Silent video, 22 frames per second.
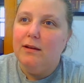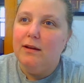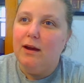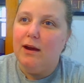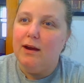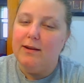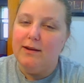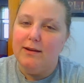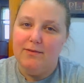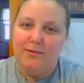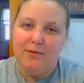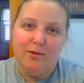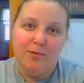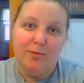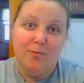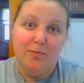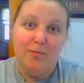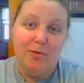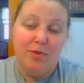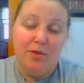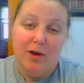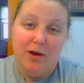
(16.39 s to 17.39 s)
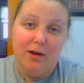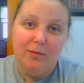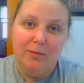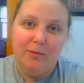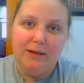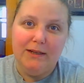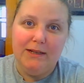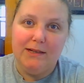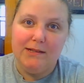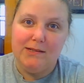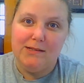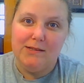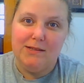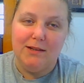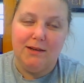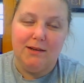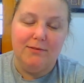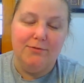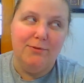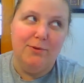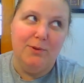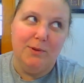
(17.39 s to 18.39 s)
I never thought we'd get
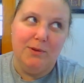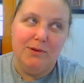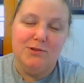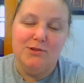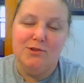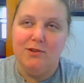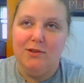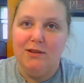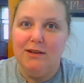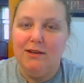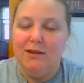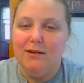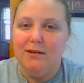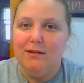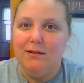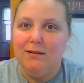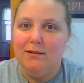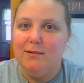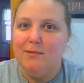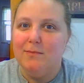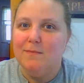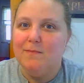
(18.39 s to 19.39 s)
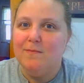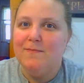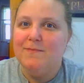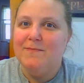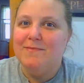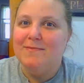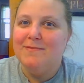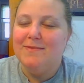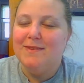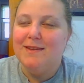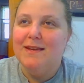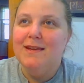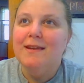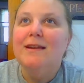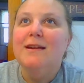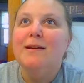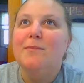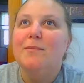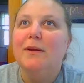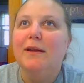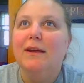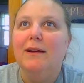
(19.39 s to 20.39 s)
sick foolishly.
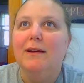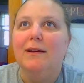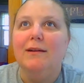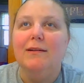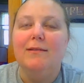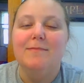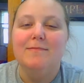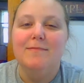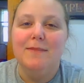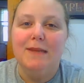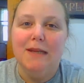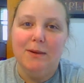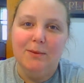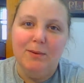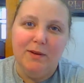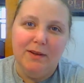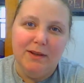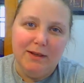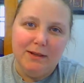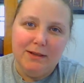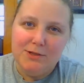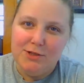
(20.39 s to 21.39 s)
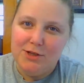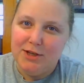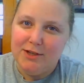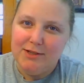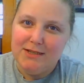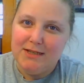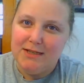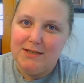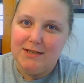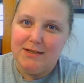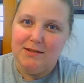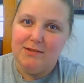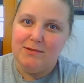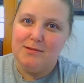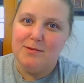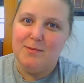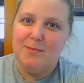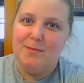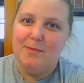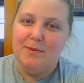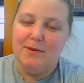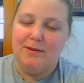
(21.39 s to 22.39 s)
But yeah, not really going to share details
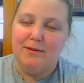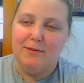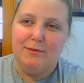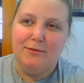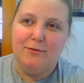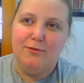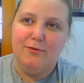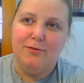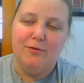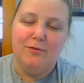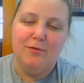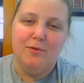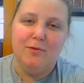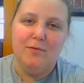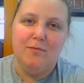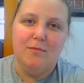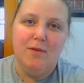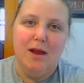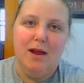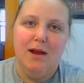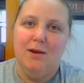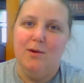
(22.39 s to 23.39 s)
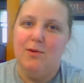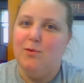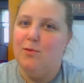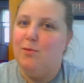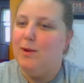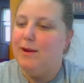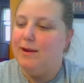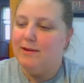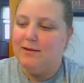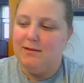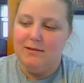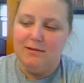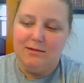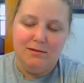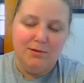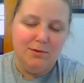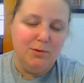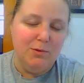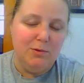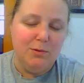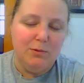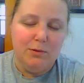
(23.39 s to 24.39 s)
of how, where,
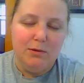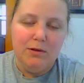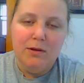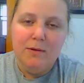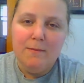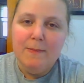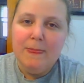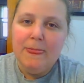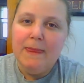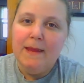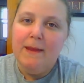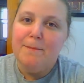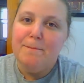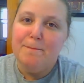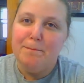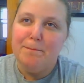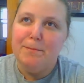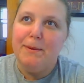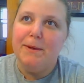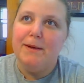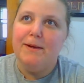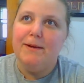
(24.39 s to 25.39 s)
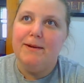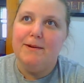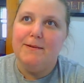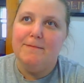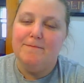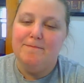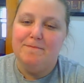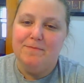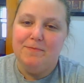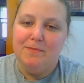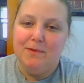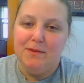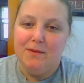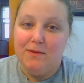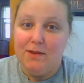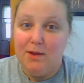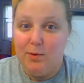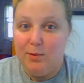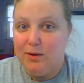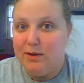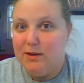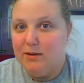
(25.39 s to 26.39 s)
who, but
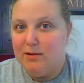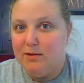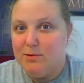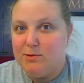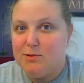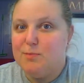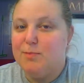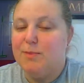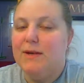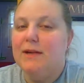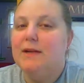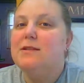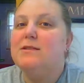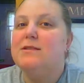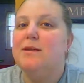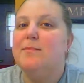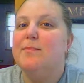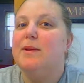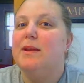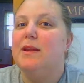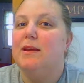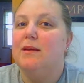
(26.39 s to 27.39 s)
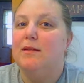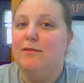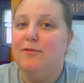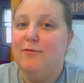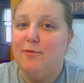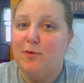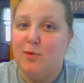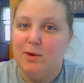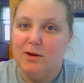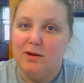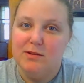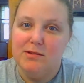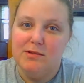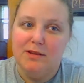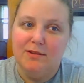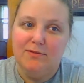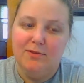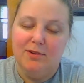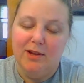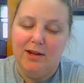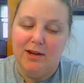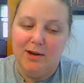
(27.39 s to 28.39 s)
they were in close proximity for
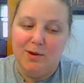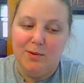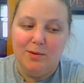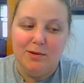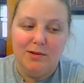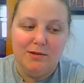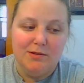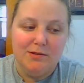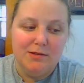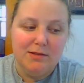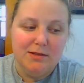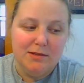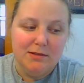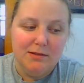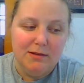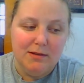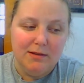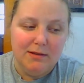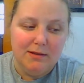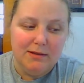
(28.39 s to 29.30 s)
several hours.